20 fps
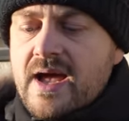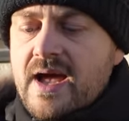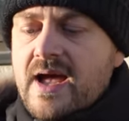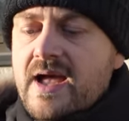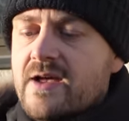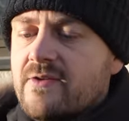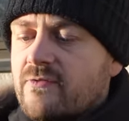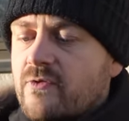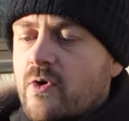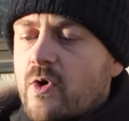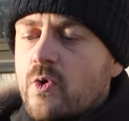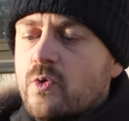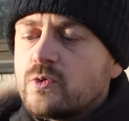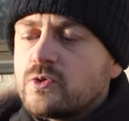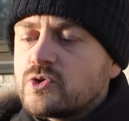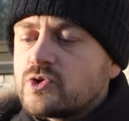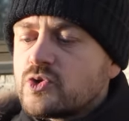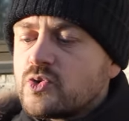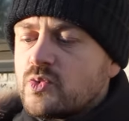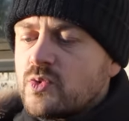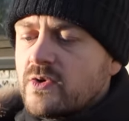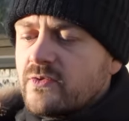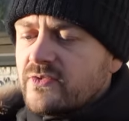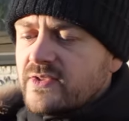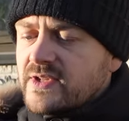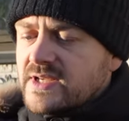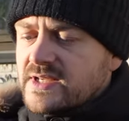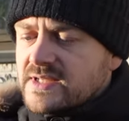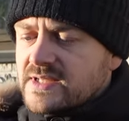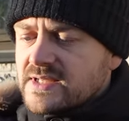I have owned two of
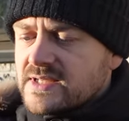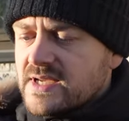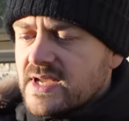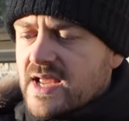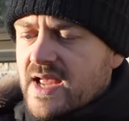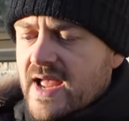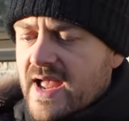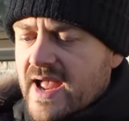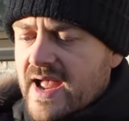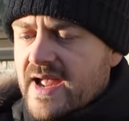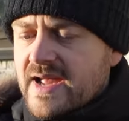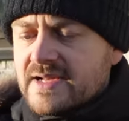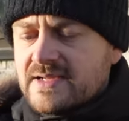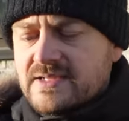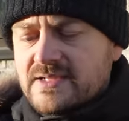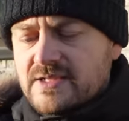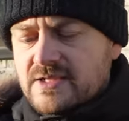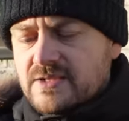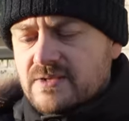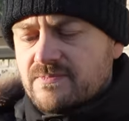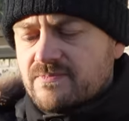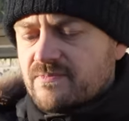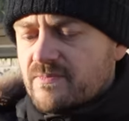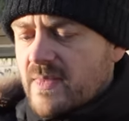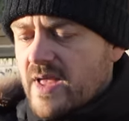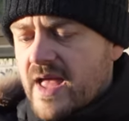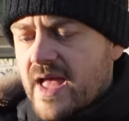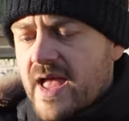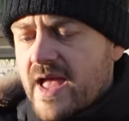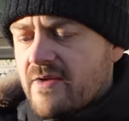these, and
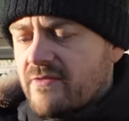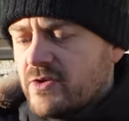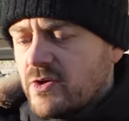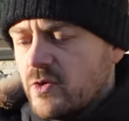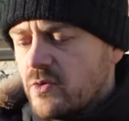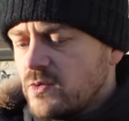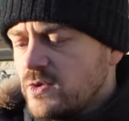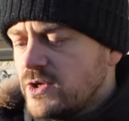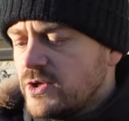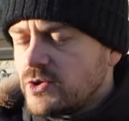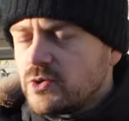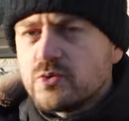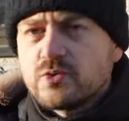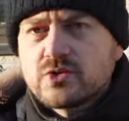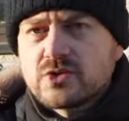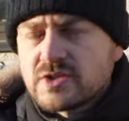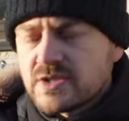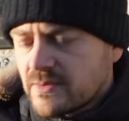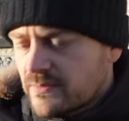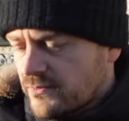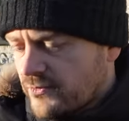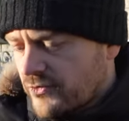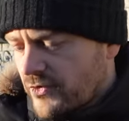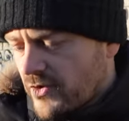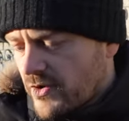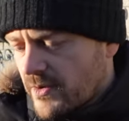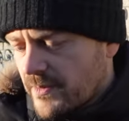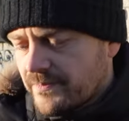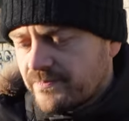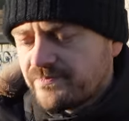having only used them
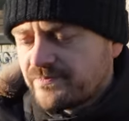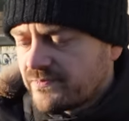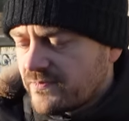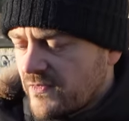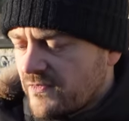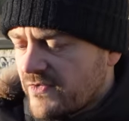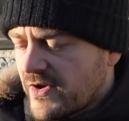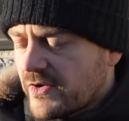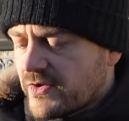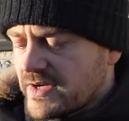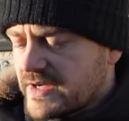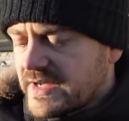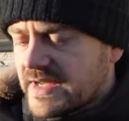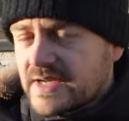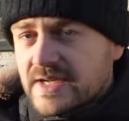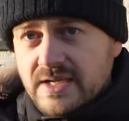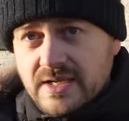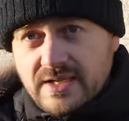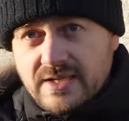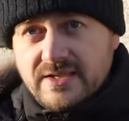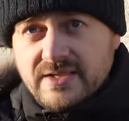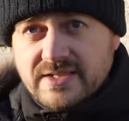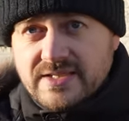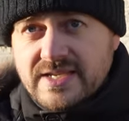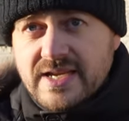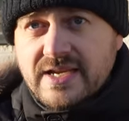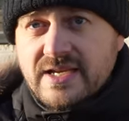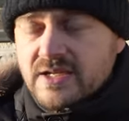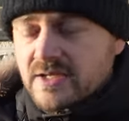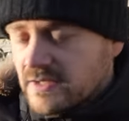for very little, the
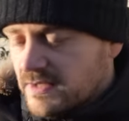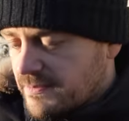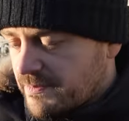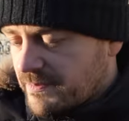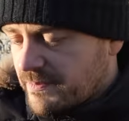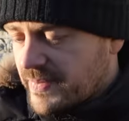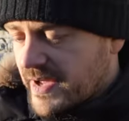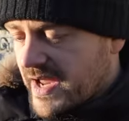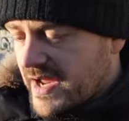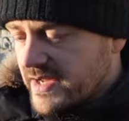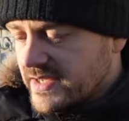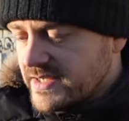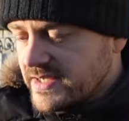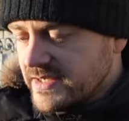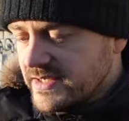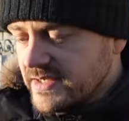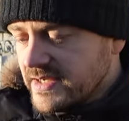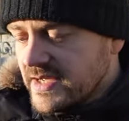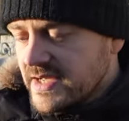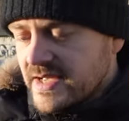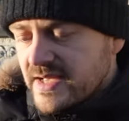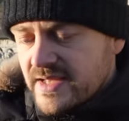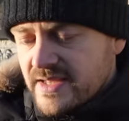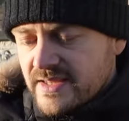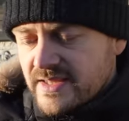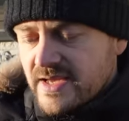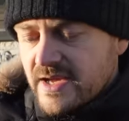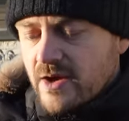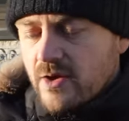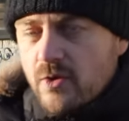second pair here,
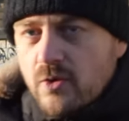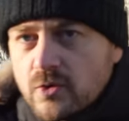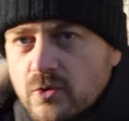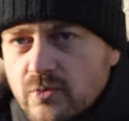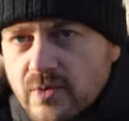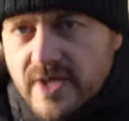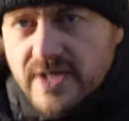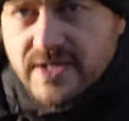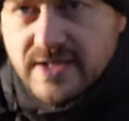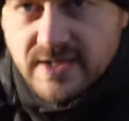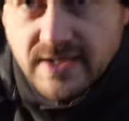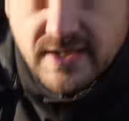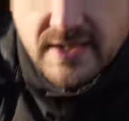they are already,